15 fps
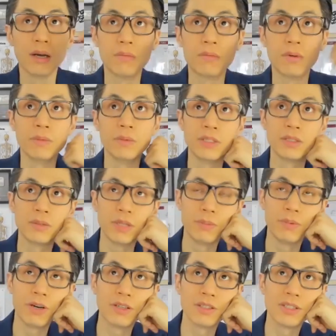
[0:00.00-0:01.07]
way to stay
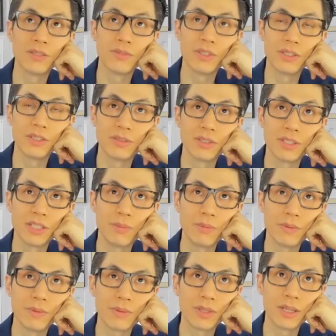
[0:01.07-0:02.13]
positive is to
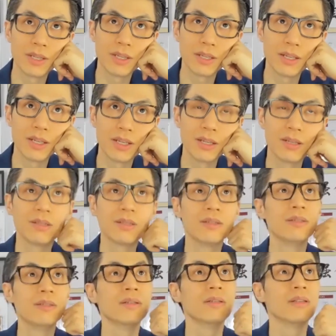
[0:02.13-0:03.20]
keep
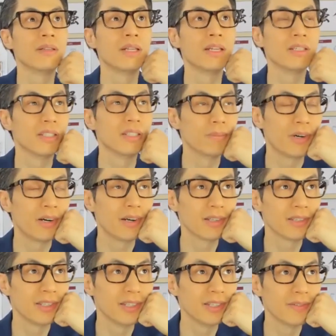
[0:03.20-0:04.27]
thinking things in a
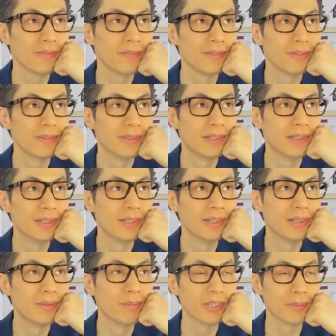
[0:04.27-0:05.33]
positive
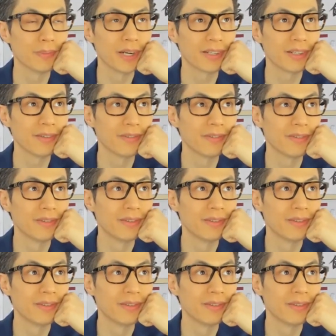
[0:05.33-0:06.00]
perspective